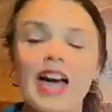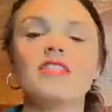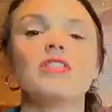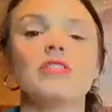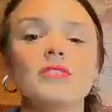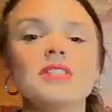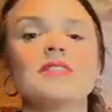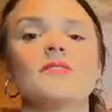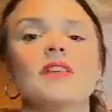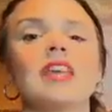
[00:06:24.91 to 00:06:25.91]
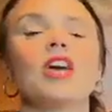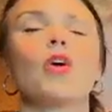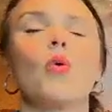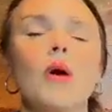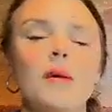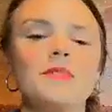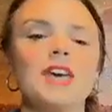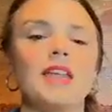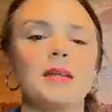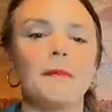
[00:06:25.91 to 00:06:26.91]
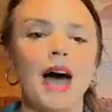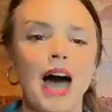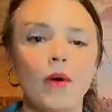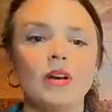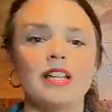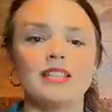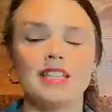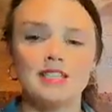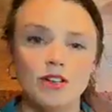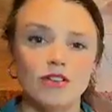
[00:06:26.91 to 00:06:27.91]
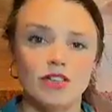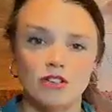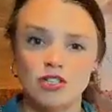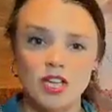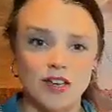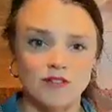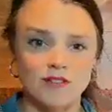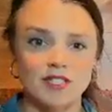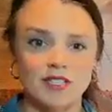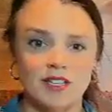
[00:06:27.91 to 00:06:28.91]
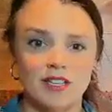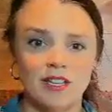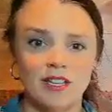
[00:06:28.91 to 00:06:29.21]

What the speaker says: and the nurses feeling equipped and empowered as they started their shifts.